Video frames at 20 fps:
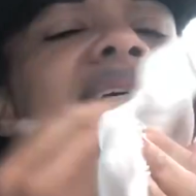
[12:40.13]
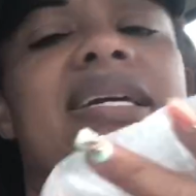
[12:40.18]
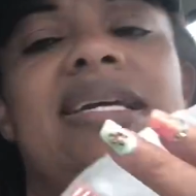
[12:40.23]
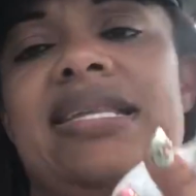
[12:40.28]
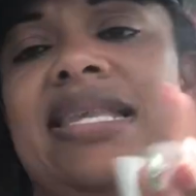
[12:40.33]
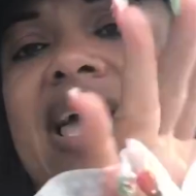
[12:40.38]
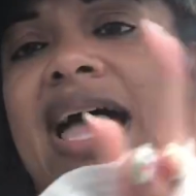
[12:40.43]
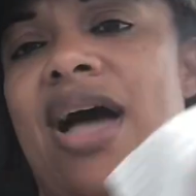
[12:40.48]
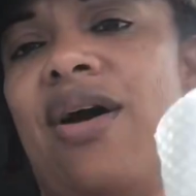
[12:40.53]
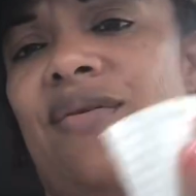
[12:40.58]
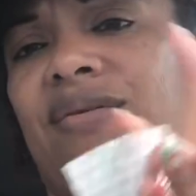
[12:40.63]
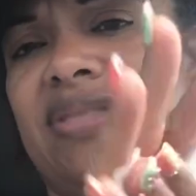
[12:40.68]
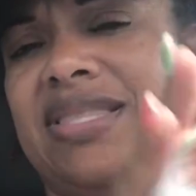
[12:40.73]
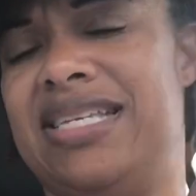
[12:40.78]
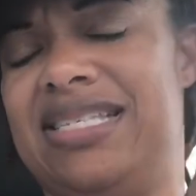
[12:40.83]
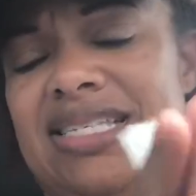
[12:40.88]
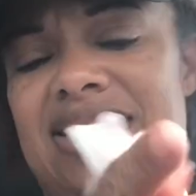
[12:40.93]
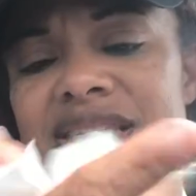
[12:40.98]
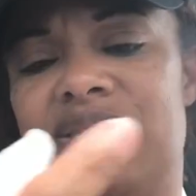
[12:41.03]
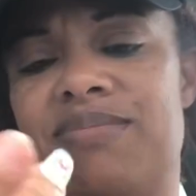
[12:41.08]
Now
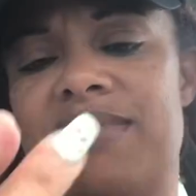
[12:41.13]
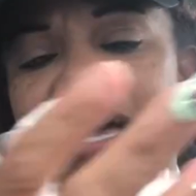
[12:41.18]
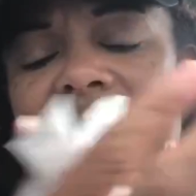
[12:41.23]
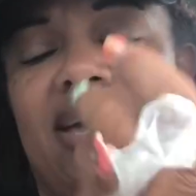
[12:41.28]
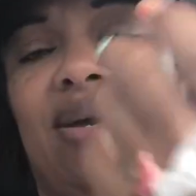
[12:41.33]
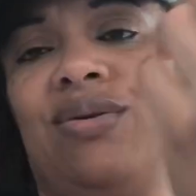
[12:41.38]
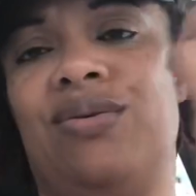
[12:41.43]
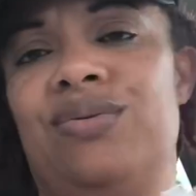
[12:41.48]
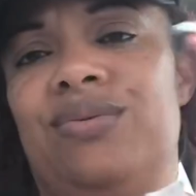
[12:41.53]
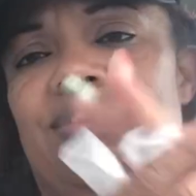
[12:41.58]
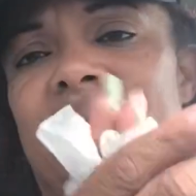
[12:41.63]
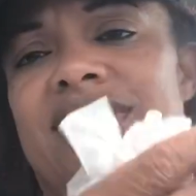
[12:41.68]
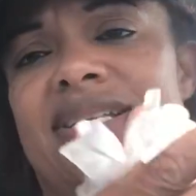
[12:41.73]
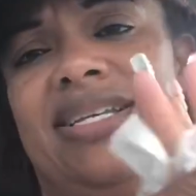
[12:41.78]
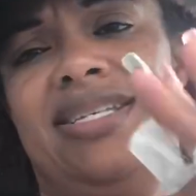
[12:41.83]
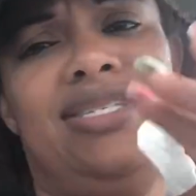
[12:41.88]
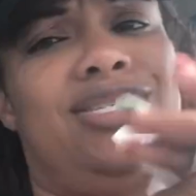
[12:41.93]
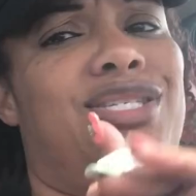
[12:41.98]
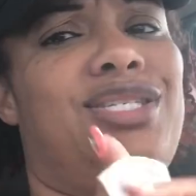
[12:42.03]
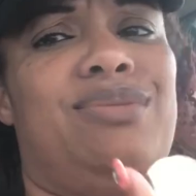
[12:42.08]
this is my. oh,
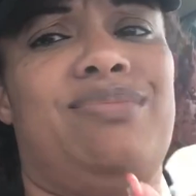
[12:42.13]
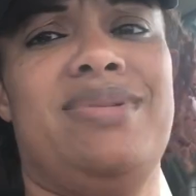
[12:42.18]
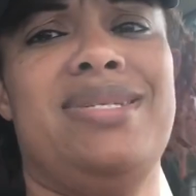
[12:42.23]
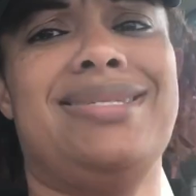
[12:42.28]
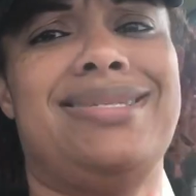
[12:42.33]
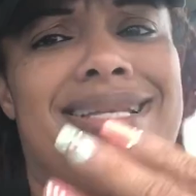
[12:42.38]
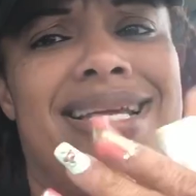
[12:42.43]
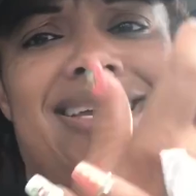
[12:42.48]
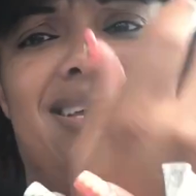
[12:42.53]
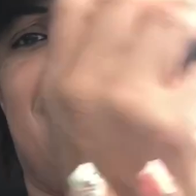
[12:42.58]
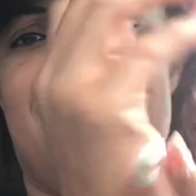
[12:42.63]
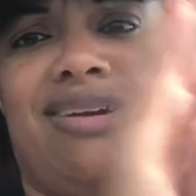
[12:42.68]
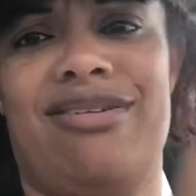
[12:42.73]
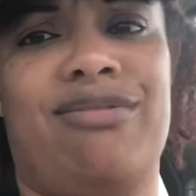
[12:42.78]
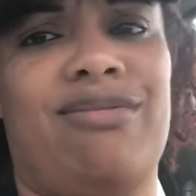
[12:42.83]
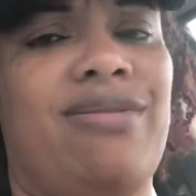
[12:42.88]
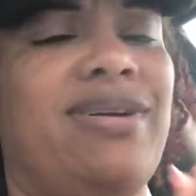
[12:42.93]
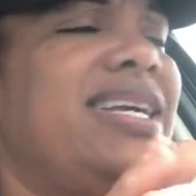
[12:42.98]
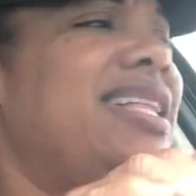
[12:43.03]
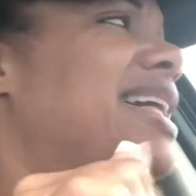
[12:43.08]
it smells like
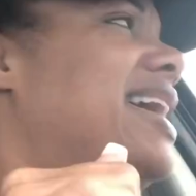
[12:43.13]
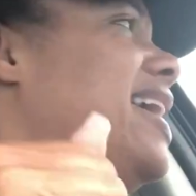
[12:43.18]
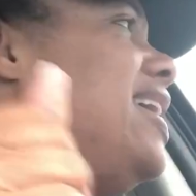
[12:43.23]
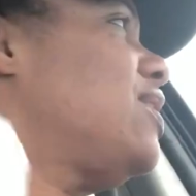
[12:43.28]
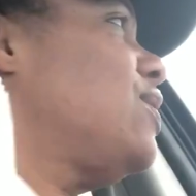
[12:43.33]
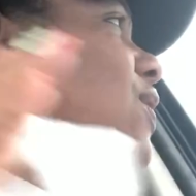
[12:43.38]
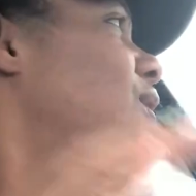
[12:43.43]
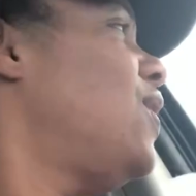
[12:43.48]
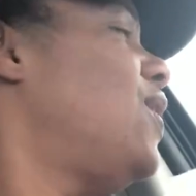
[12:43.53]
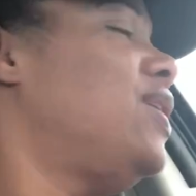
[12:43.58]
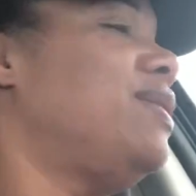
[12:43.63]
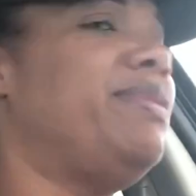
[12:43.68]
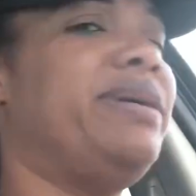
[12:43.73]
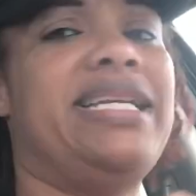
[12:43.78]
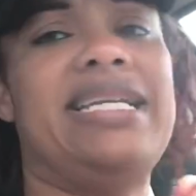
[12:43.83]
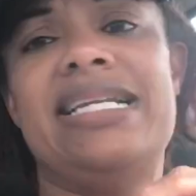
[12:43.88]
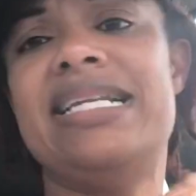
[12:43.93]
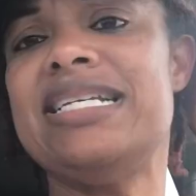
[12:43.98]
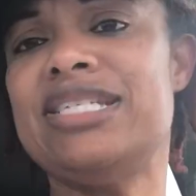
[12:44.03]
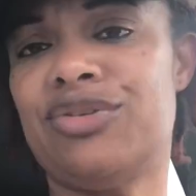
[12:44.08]
real alcohol,
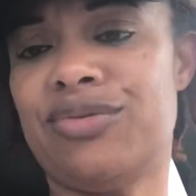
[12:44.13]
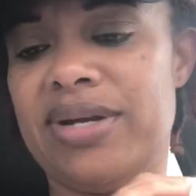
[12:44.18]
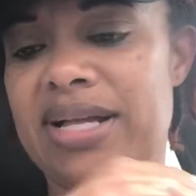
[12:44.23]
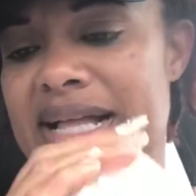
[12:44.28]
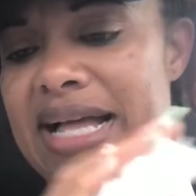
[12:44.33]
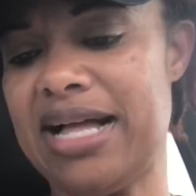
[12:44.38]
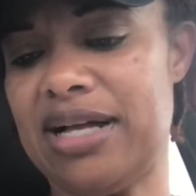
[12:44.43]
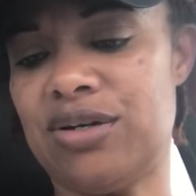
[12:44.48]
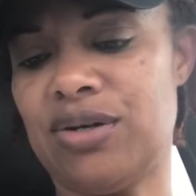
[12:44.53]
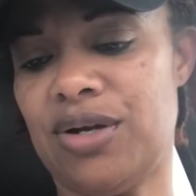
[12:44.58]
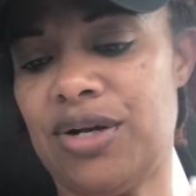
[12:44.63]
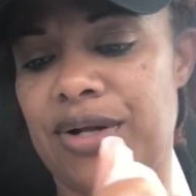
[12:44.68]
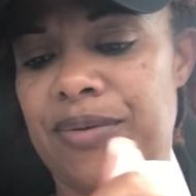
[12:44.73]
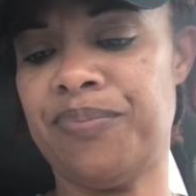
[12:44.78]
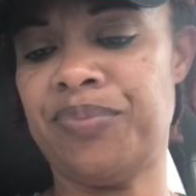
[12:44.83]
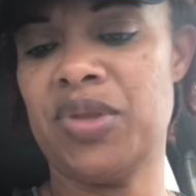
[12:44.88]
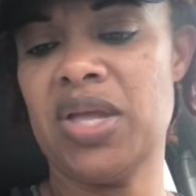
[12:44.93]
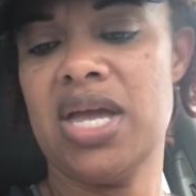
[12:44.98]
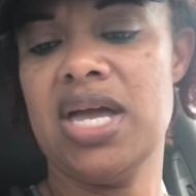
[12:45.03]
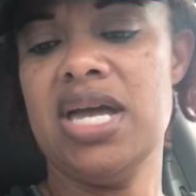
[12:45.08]
but it is real alcohol.
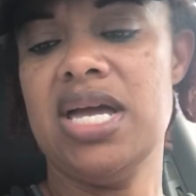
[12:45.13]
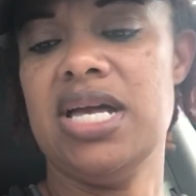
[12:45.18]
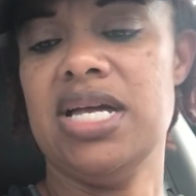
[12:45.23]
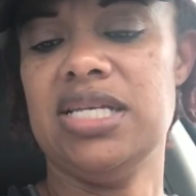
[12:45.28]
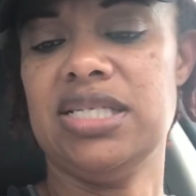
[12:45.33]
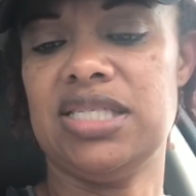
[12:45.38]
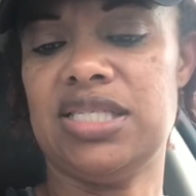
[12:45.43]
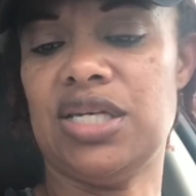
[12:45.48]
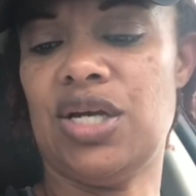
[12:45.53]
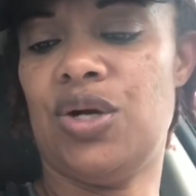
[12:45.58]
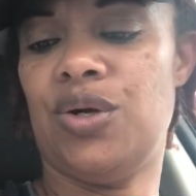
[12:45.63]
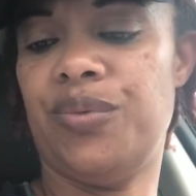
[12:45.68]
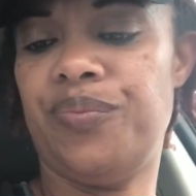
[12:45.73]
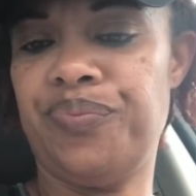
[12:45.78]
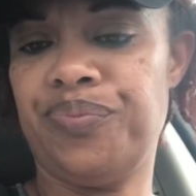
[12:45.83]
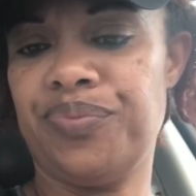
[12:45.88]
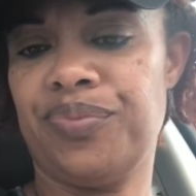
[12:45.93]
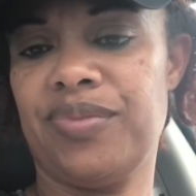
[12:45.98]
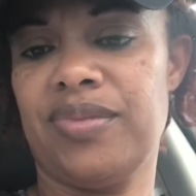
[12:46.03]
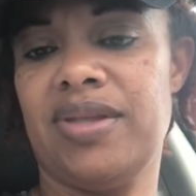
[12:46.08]
So
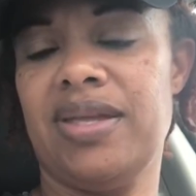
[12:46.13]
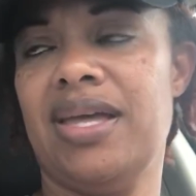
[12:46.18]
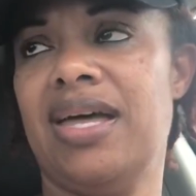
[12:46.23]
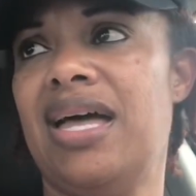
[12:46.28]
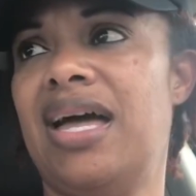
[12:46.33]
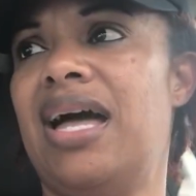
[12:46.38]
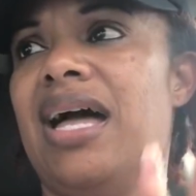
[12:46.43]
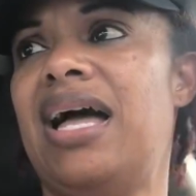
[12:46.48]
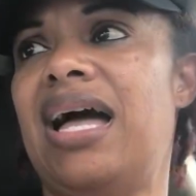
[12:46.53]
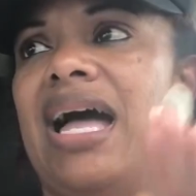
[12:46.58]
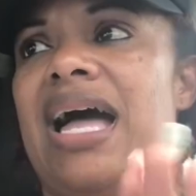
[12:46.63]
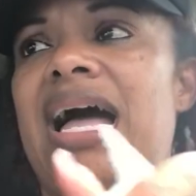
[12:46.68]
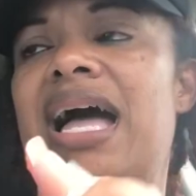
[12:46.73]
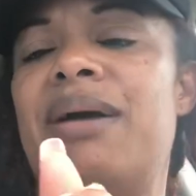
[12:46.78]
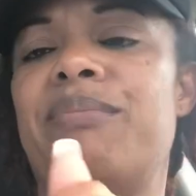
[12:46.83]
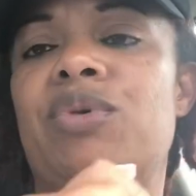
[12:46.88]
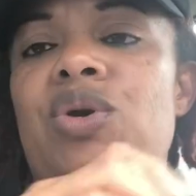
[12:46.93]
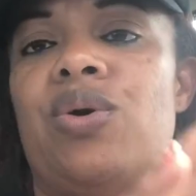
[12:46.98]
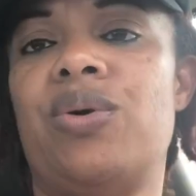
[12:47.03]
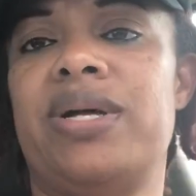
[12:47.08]

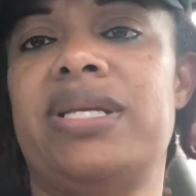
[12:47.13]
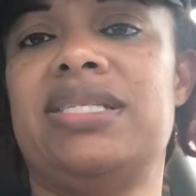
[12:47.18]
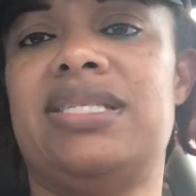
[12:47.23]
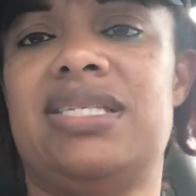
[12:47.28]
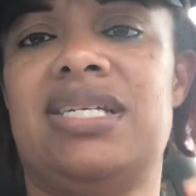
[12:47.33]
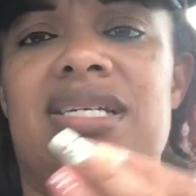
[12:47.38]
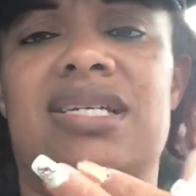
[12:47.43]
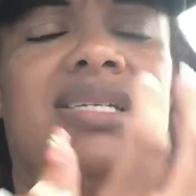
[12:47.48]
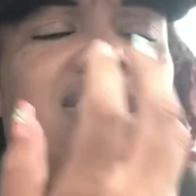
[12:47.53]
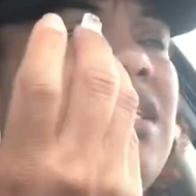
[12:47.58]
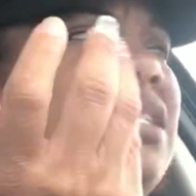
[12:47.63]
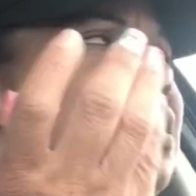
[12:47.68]
I'm going to